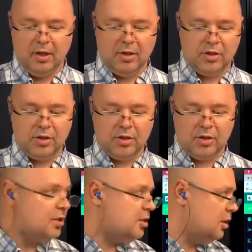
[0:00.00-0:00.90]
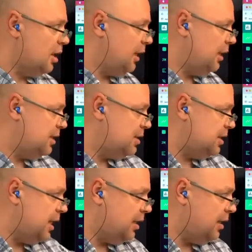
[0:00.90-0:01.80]
So Odds Online, this
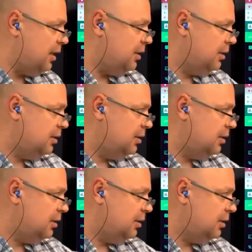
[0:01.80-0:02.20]
data